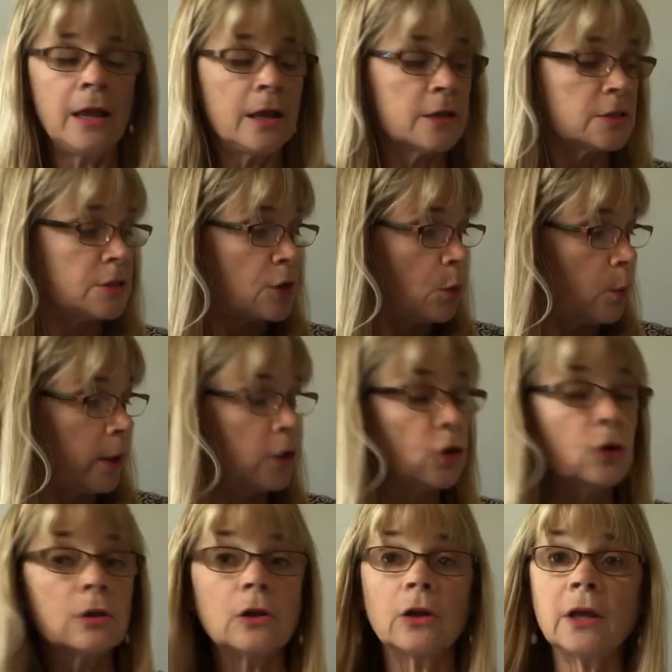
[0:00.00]
So when
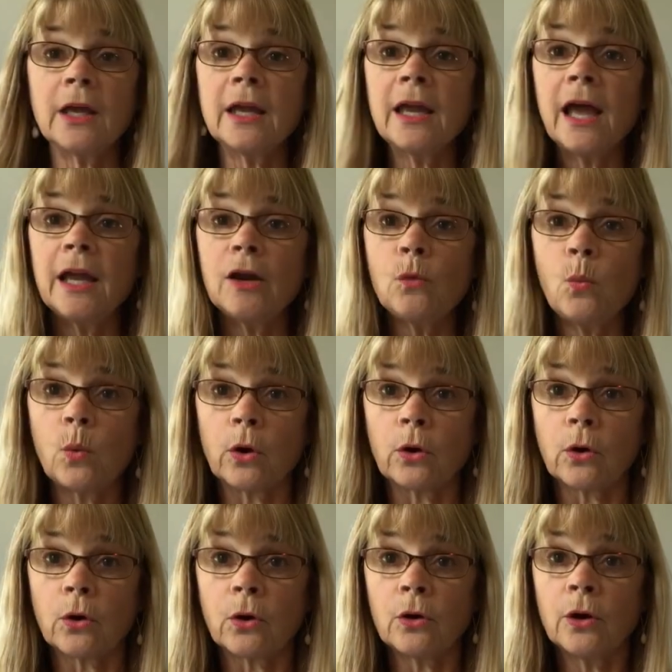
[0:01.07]
you're looking at a
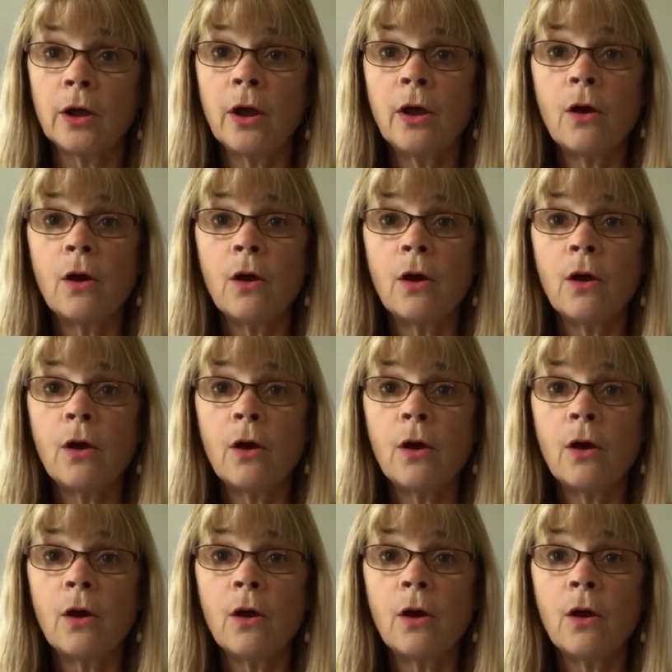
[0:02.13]
word